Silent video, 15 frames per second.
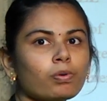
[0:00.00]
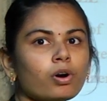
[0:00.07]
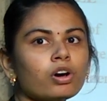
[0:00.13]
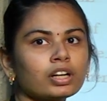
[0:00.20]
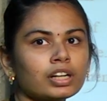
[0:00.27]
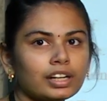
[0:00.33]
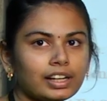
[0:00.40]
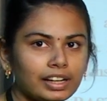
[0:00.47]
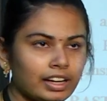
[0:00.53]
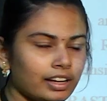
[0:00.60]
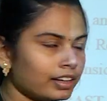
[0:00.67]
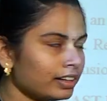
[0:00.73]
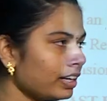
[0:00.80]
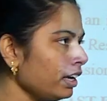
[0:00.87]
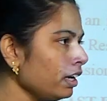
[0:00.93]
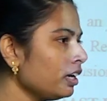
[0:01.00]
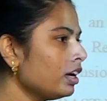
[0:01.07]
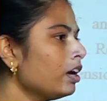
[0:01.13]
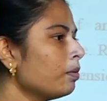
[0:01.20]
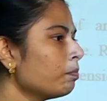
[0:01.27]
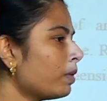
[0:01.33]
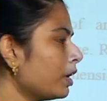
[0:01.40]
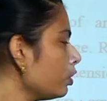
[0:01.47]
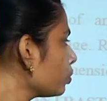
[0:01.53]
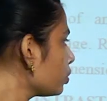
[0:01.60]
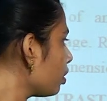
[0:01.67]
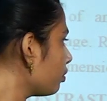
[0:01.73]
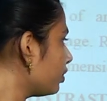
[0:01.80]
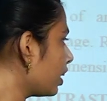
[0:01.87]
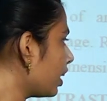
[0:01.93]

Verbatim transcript: more clearly by use of the